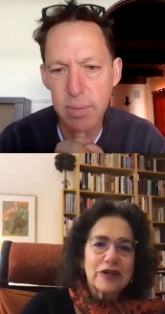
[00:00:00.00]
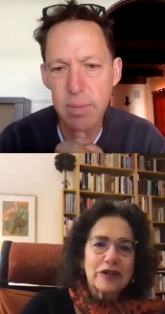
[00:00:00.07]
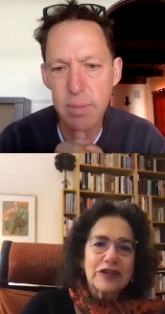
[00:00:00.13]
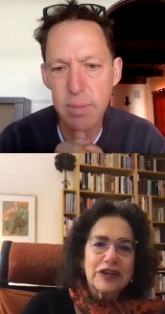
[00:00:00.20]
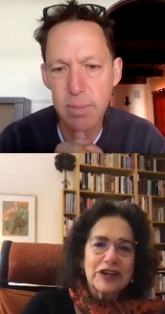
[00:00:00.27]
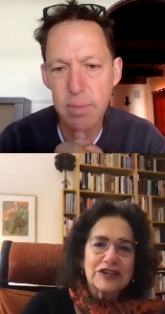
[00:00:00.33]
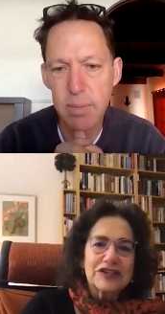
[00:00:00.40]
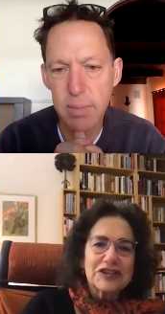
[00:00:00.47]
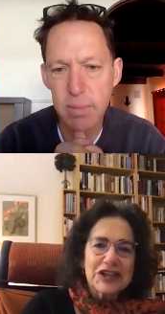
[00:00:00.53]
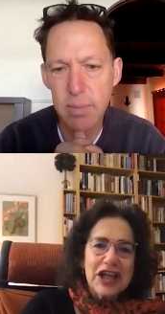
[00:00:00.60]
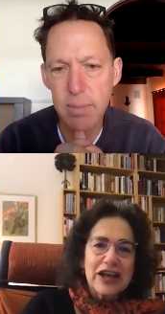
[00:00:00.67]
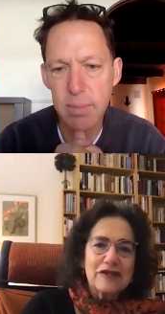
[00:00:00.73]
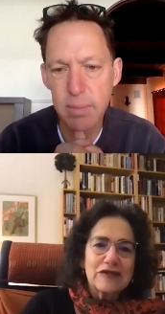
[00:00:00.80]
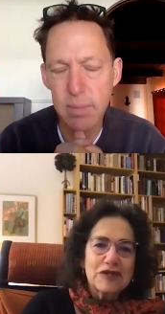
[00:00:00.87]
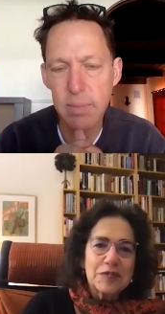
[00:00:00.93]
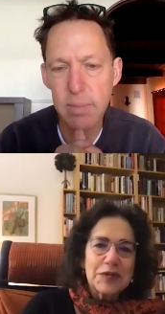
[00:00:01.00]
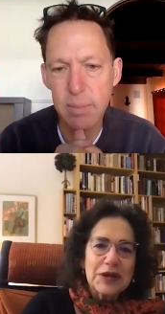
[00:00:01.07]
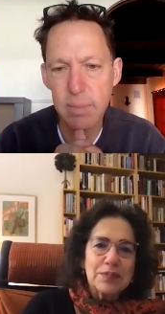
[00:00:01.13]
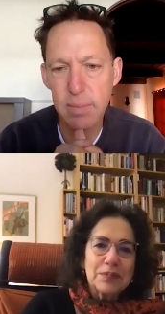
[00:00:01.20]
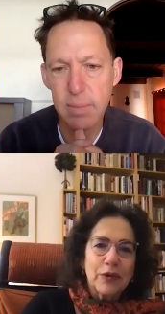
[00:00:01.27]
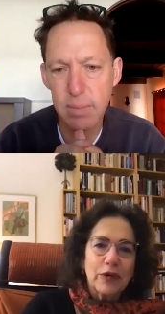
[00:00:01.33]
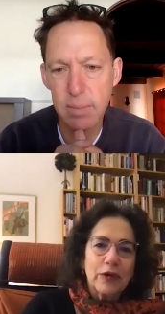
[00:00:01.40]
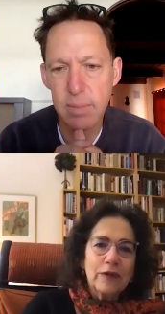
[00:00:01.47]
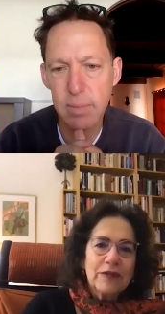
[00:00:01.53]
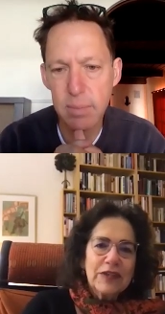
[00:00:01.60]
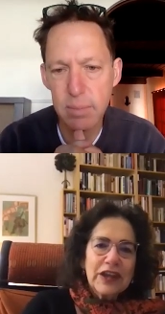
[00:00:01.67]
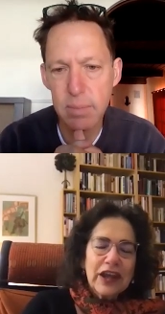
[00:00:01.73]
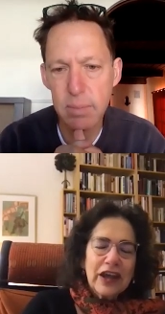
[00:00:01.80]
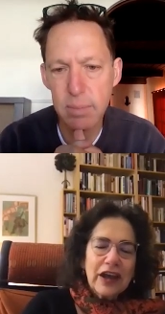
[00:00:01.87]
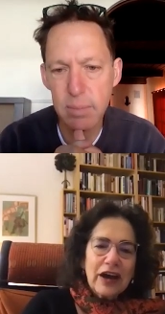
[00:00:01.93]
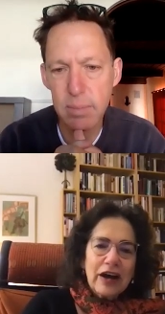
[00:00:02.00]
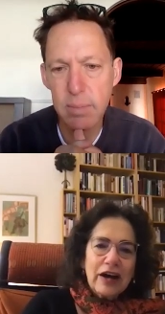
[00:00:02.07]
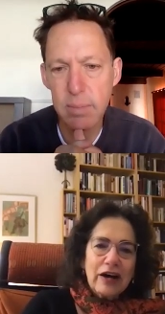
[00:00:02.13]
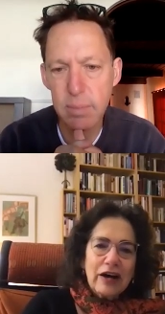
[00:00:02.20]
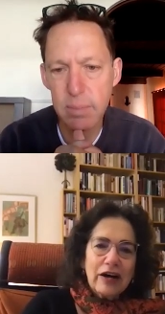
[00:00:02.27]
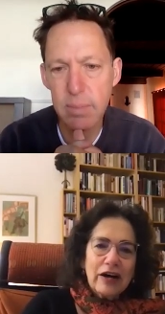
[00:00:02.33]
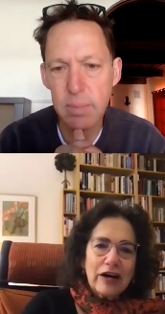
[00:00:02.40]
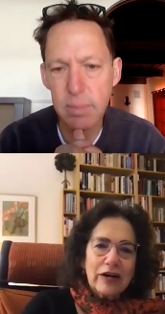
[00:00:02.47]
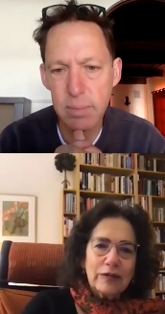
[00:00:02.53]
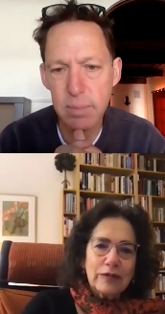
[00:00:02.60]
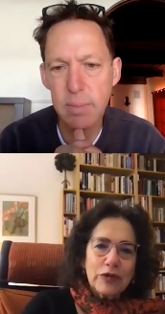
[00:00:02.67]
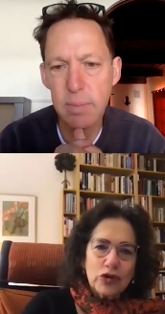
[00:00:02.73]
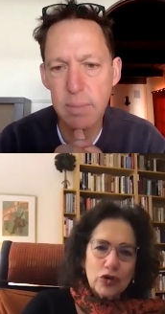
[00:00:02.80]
Speaker 1: of the enslaved people um,